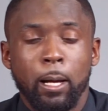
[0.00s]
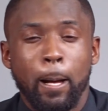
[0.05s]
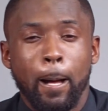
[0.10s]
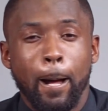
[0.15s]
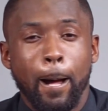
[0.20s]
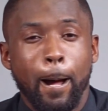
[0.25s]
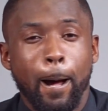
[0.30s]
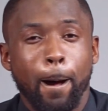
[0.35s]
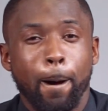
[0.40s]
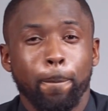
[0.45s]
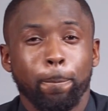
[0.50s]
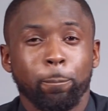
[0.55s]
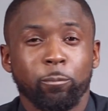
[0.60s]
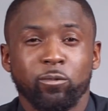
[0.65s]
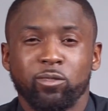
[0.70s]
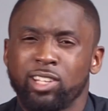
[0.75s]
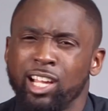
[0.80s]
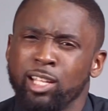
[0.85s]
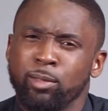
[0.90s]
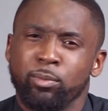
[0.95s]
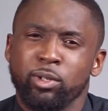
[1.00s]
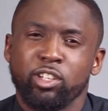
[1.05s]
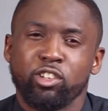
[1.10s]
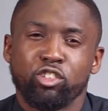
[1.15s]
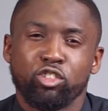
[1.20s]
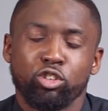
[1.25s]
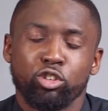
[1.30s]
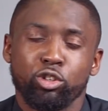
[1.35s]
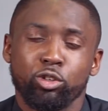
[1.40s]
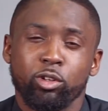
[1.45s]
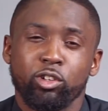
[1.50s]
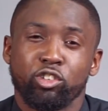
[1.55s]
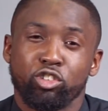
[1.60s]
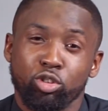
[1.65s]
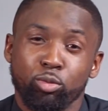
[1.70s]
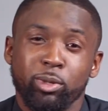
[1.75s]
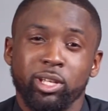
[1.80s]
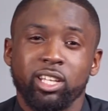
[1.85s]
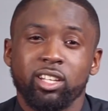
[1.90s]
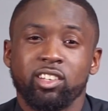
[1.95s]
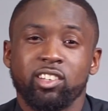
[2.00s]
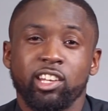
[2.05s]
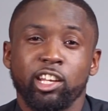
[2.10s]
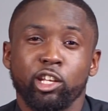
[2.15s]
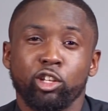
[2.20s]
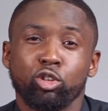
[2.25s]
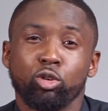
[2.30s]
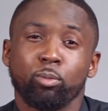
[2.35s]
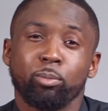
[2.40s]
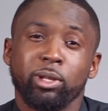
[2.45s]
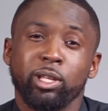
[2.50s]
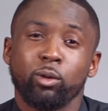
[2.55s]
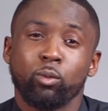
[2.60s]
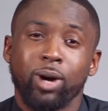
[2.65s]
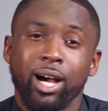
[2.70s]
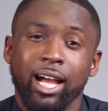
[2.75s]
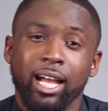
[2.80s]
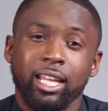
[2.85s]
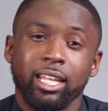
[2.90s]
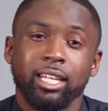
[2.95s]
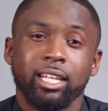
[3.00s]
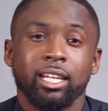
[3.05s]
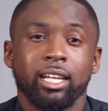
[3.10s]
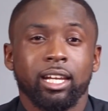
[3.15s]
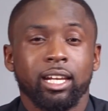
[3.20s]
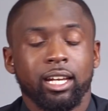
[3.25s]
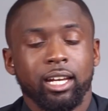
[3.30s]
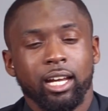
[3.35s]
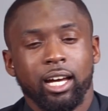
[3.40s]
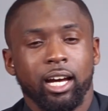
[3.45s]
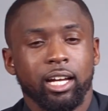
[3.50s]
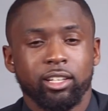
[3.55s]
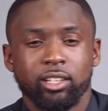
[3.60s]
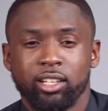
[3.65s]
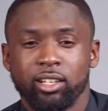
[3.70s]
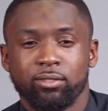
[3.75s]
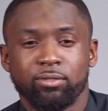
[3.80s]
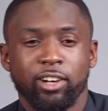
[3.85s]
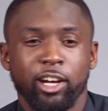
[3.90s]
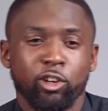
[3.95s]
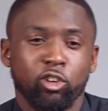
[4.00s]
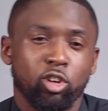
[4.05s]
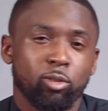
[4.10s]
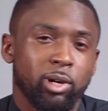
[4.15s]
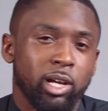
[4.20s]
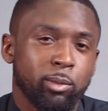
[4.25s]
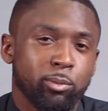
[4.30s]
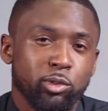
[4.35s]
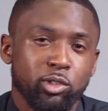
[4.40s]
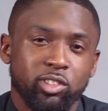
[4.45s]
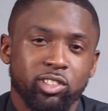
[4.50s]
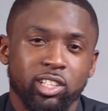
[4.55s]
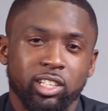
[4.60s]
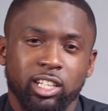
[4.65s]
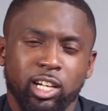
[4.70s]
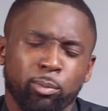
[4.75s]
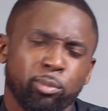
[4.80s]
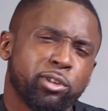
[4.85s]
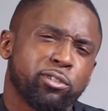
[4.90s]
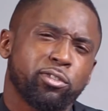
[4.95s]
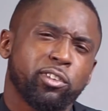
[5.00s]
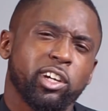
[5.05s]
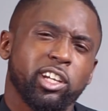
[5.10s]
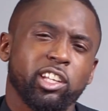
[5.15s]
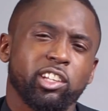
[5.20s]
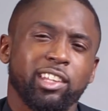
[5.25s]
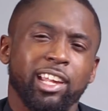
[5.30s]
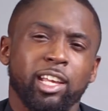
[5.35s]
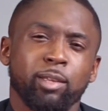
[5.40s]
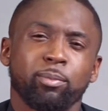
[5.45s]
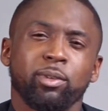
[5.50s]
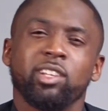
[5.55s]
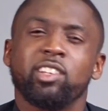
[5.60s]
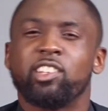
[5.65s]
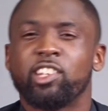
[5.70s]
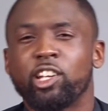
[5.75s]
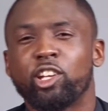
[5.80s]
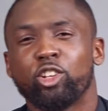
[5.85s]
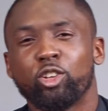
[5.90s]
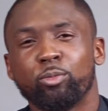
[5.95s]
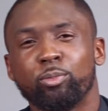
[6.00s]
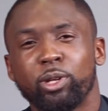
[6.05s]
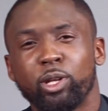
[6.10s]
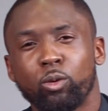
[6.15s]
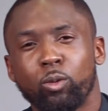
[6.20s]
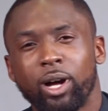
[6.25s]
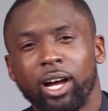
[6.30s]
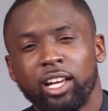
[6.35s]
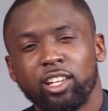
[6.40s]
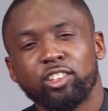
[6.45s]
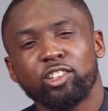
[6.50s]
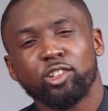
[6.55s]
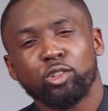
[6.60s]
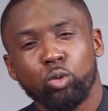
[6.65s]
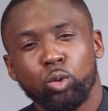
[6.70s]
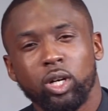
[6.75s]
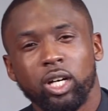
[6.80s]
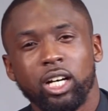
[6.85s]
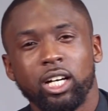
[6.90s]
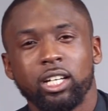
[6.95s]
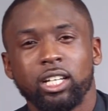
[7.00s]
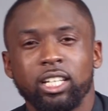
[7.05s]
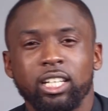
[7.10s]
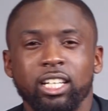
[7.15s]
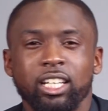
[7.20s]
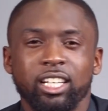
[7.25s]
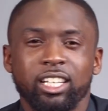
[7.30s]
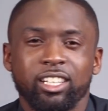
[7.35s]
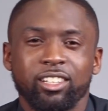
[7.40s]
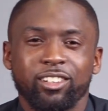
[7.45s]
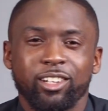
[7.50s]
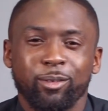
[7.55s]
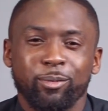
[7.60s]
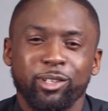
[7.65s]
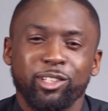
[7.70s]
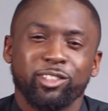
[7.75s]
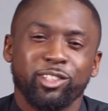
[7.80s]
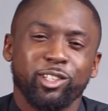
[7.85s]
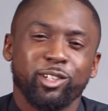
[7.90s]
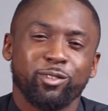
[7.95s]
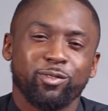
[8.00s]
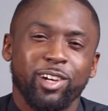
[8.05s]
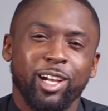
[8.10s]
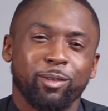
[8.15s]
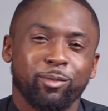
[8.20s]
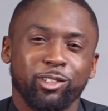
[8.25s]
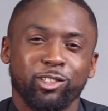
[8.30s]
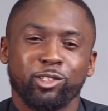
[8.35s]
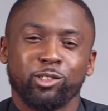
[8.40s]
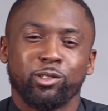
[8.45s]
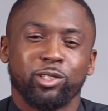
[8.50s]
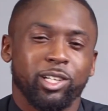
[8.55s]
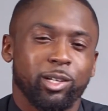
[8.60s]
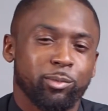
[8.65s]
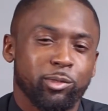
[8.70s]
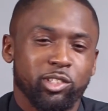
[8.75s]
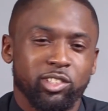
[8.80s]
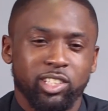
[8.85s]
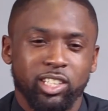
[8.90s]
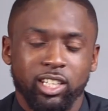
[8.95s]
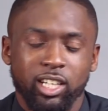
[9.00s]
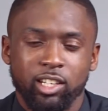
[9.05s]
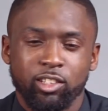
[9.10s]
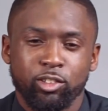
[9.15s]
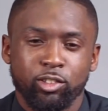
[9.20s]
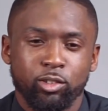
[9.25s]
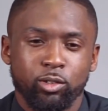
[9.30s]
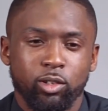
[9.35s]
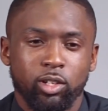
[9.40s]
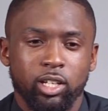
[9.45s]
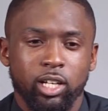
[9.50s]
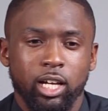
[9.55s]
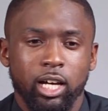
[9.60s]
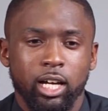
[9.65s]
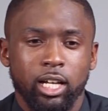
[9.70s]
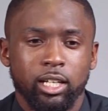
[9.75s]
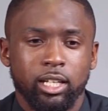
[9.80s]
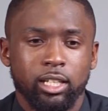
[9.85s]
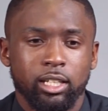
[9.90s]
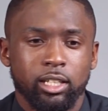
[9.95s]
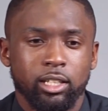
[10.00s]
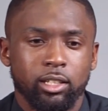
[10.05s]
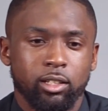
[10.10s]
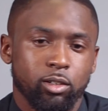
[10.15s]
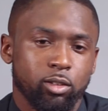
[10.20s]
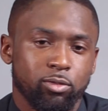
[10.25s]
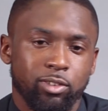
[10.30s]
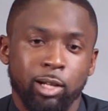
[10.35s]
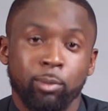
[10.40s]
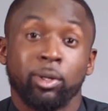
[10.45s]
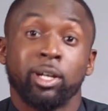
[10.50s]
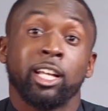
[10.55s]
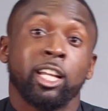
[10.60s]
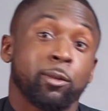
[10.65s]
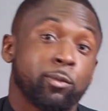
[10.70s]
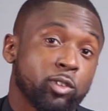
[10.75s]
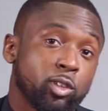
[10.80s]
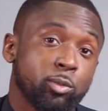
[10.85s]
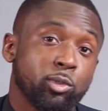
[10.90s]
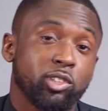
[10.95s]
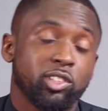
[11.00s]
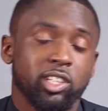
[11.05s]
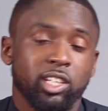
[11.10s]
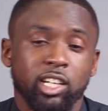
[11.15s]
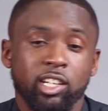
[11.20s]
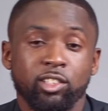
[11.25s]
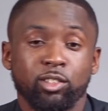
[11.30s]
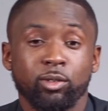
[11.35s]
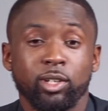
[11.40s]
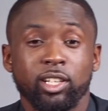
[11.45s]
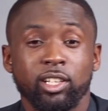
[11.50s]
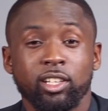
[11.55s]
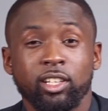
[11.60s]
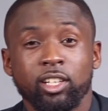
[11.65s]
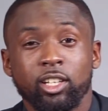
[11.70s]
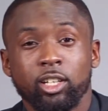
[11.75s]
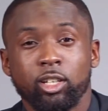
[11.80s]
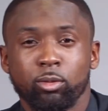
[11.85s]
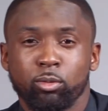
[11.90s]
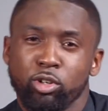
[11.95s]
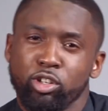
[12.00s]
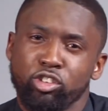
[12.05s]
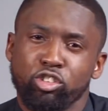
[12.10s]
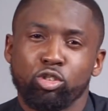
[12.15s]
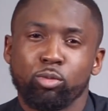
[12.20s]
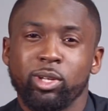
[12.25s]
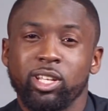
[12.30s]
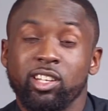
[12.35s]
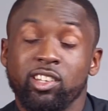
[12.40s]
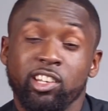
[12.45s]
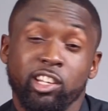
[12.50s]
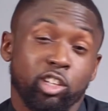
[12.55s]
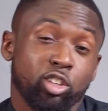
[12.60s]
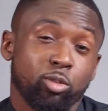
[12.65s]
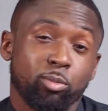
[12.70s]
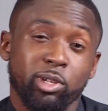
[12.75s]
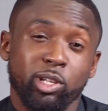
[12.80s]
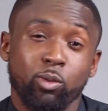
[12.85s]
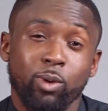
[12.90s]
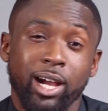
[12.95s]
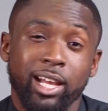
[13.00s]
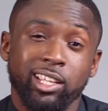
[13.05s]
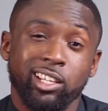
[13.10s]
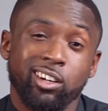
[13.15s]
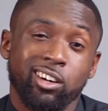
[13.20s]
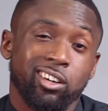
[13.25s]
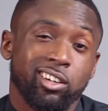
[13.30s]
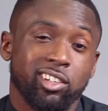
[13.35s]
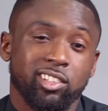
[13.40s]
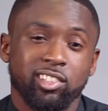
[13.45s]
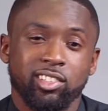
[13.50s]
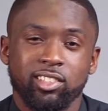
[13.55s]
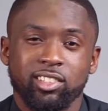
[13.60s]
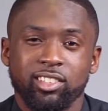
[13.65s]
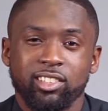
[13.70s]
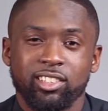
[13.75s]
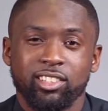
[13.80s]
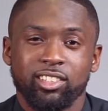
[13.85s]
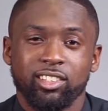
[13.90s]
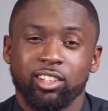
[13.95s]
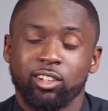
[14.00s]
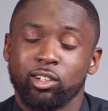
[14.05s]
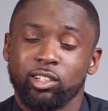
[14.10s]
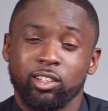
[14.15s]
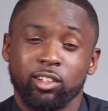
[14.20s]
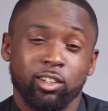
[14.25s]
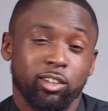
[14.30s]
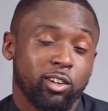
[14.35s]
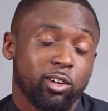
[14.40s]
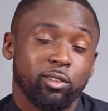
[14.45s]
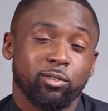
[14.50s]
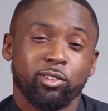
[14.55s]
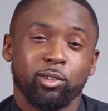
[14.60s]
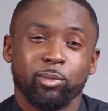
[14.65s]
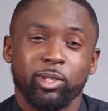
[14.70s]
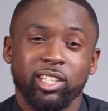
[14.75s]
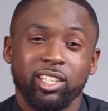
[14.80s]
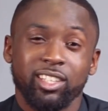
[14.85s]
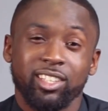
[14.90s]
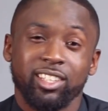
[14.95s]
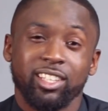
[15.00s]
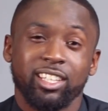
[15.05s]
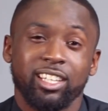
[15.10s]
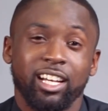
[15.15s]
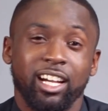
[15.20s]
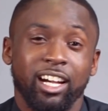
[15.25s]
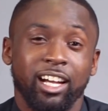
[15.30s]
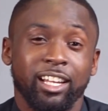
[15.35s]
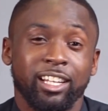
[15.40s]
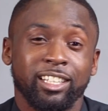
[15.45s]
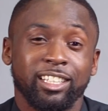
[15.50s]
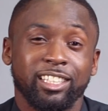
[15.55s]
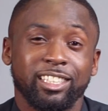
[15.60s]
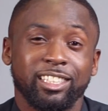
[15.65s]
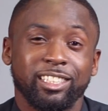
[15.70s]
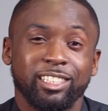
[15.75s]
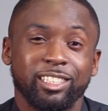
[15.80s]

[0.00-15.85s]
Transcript: Um, type in Ju Juby, J U B Y, and you can find all my music. I prefer you type in J U B Y soca. I mean, so you'll find my soca music and so on, and you'll find my calypso music as well. But Juby, J U B Y Cox. Look out, look out for me, and